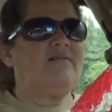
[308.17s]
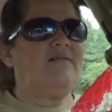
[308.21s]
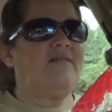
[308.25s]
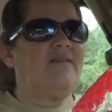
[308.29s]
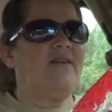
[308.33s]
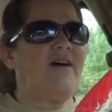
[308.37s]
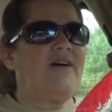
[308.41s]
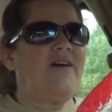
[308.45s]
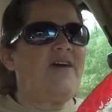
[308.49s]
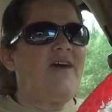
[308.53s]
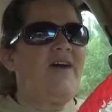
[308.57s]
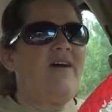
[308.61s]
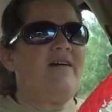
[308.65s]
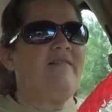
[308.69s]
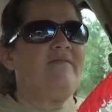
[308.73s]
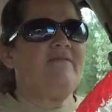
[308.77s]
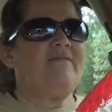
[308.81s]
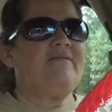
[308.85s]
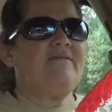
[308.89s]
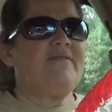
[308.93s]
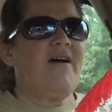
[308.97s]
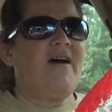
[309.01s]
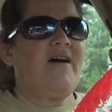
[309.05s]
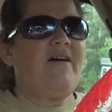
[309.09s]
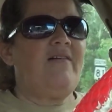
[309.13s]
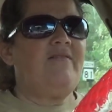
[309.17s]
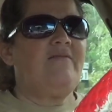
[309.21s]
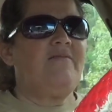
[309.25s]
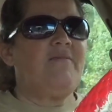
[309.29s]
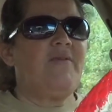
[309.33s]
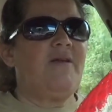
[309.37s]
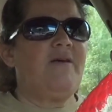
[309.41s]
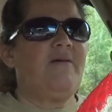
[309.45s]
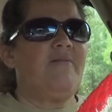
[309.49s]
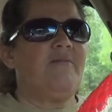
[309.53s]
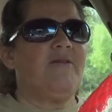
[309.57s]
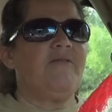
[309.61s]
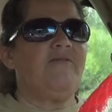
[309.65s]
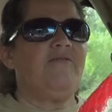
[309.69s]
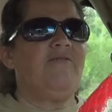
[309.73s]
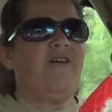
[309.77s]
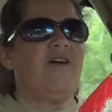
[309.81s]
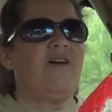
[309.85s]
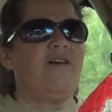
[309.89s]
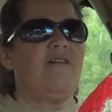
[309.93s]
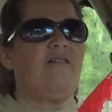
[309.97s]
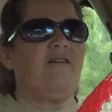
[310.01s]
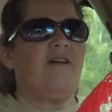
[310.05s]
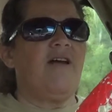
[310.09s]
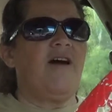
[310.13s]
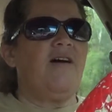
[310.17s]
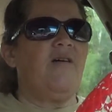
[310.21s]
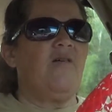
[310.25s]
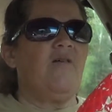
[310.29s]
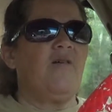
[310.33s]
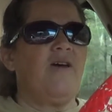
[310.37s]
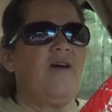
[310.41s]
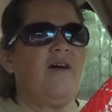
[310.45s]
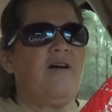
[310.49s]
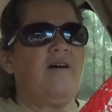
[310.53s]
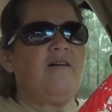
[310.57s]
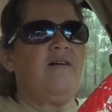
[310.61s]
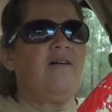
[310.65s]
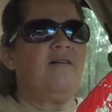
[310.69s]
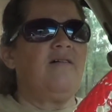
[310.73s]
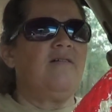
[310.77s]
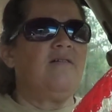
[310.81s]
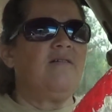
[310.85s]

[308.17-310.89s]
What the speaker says: and I haven't been able to figure it out yet.